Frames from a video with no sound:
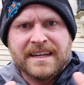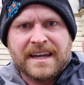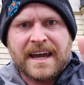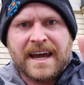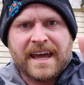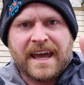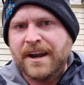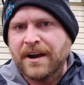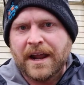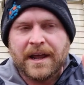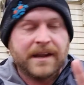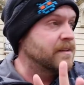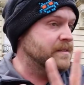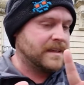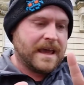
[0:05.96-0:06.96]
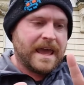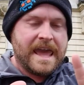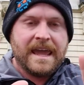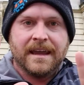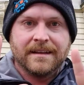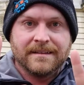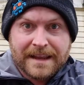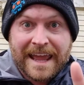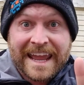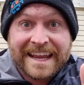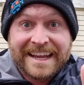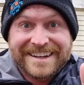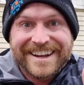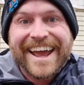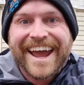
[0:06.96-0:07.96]
Uh, I don't know how to, eight,
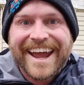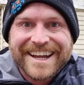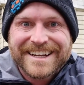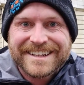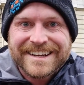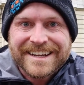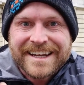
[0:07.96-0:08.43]
eight, eight.